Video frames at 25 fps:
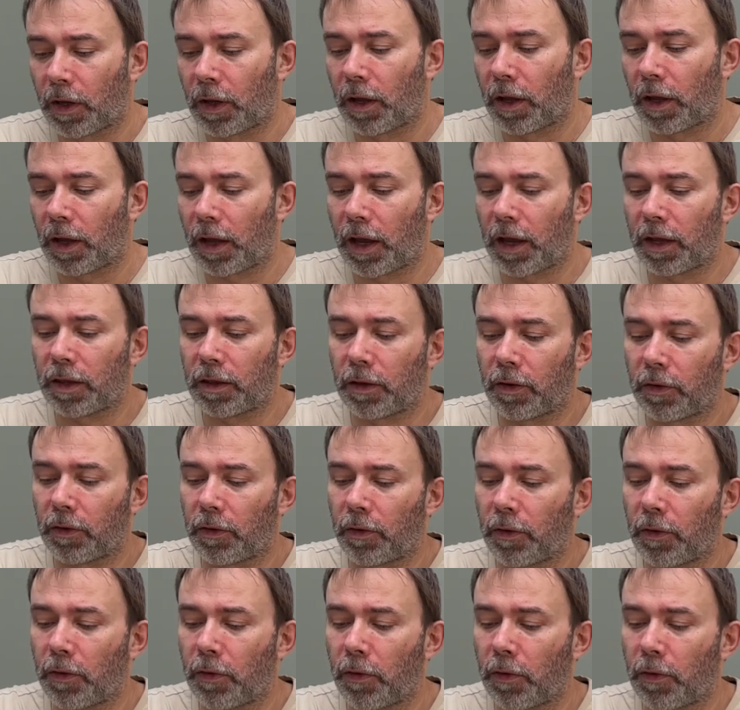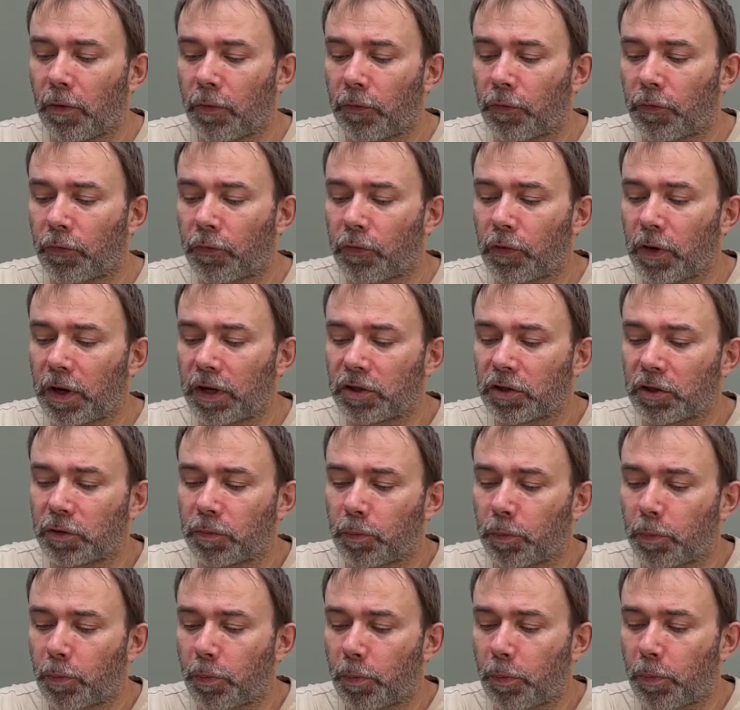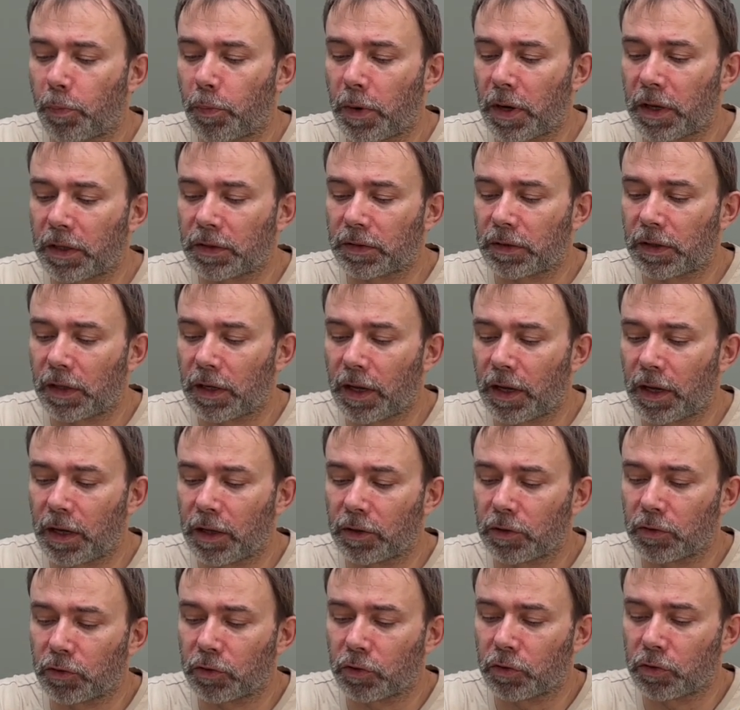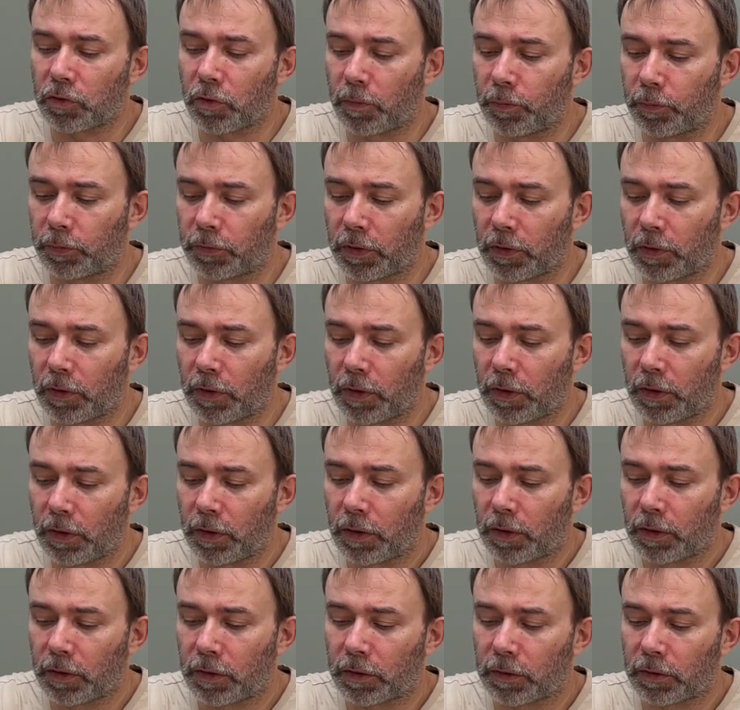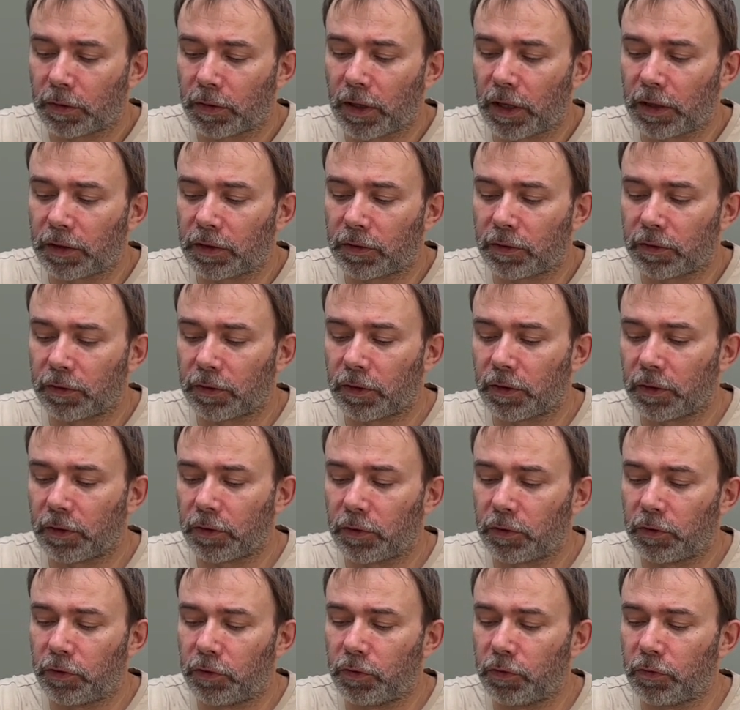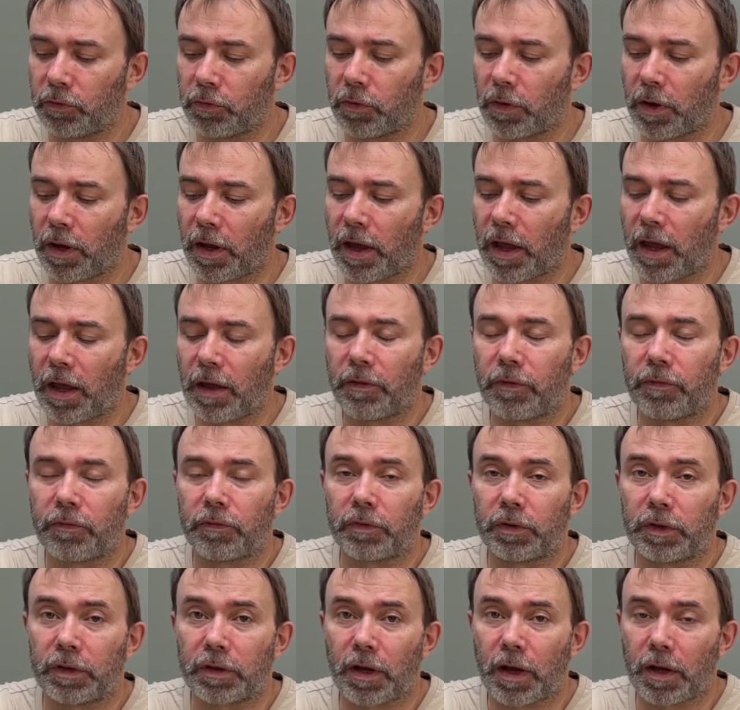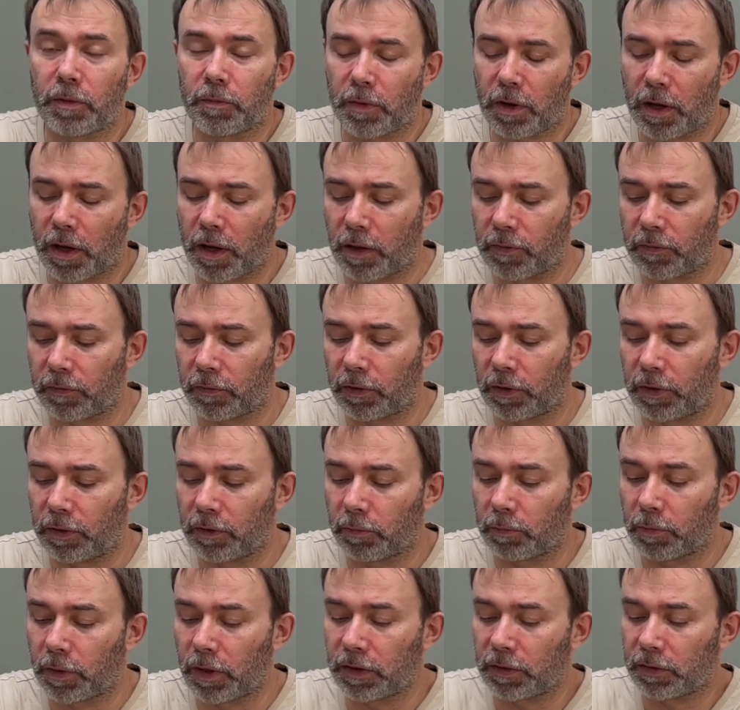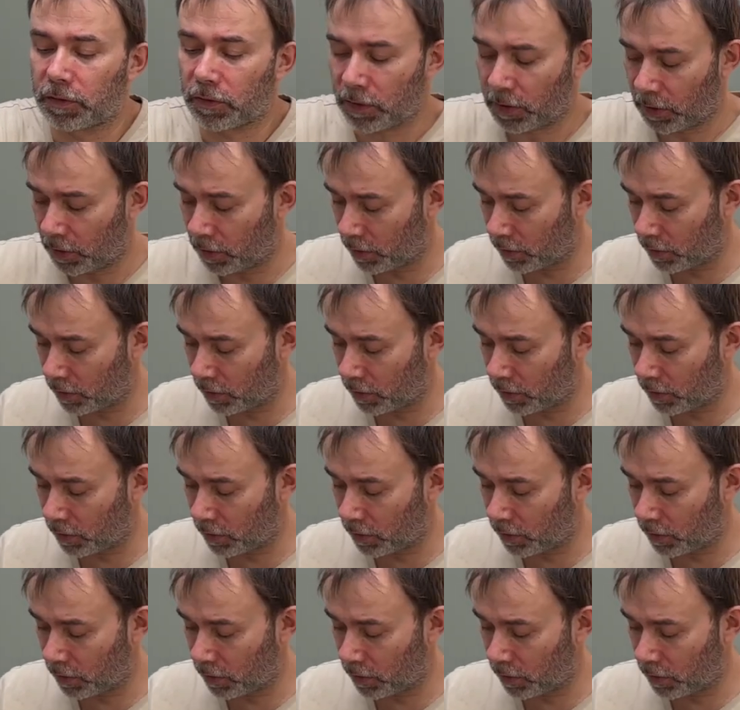and fresh parsley chopped that you every time have in a brasserie